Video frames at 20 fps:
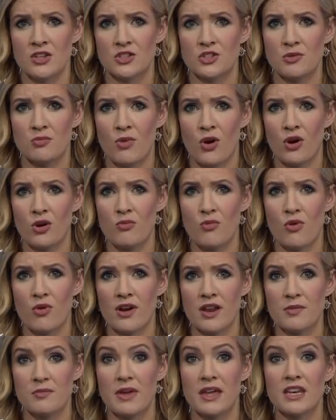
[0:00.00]
Tomorrow
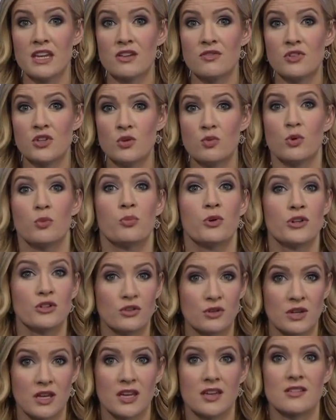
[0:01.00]
morning, many of you will put
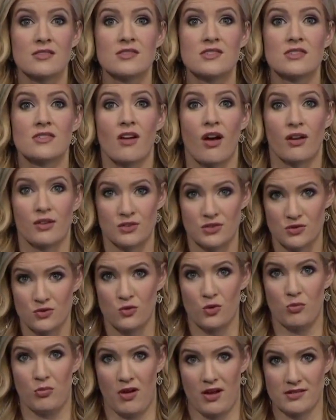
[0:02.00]
your kids on a
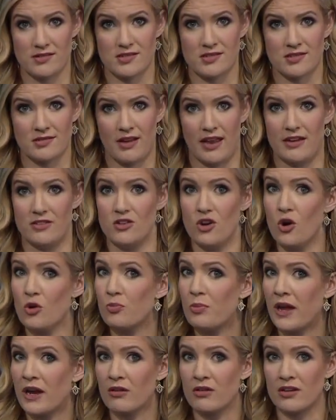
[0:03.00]
school bus, and no
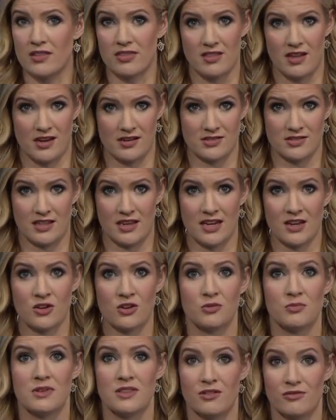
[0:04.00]
parent thinks that it
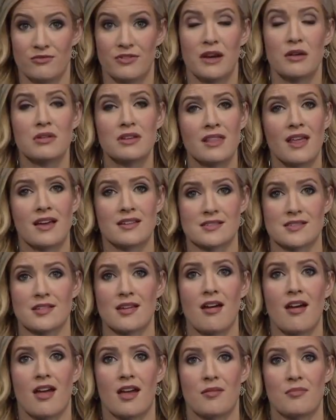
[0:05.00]
could be the very last
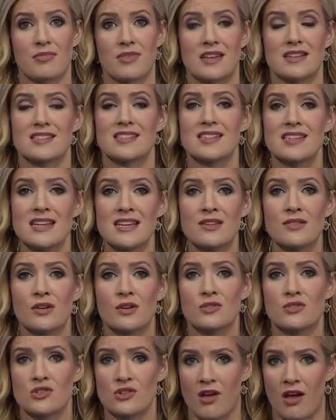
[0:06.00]
time they see
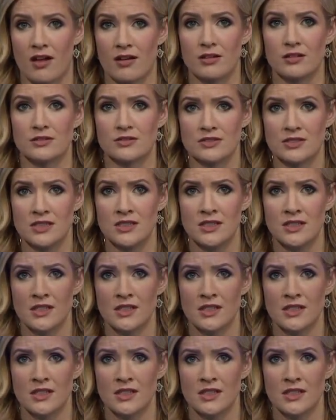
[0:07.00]
their child.